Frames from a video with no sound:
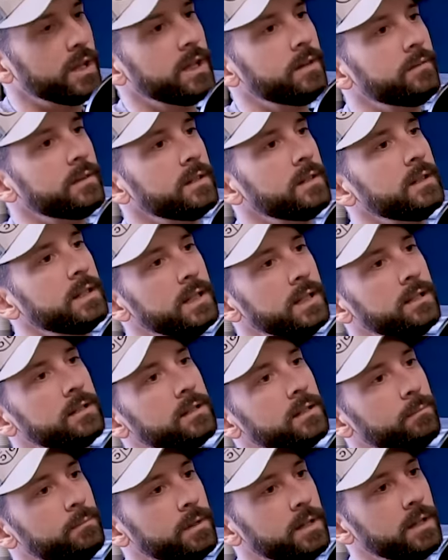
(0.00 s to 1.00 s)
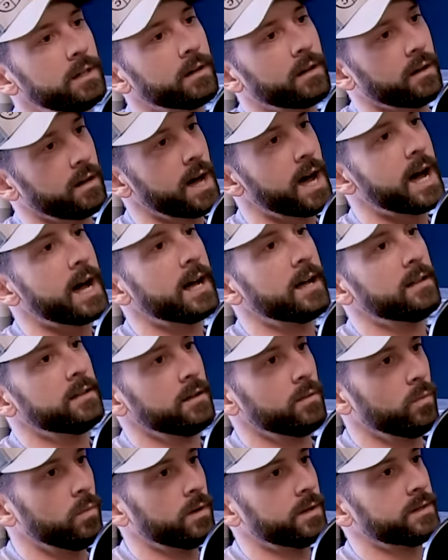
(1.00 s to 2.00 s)
even need to be a guy
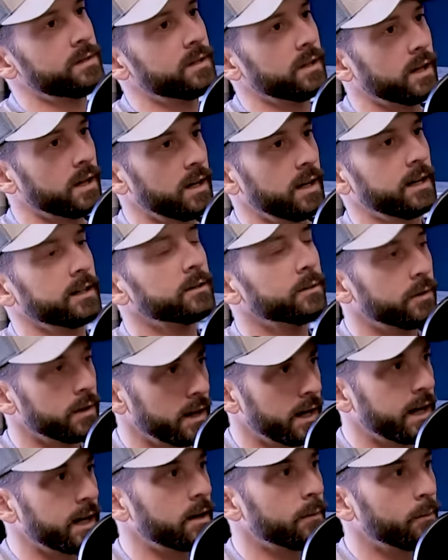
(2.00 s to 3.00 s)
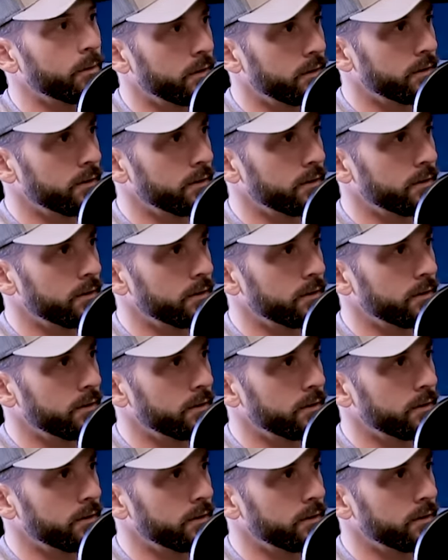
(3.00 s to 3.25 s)
that wants to connect with an animal.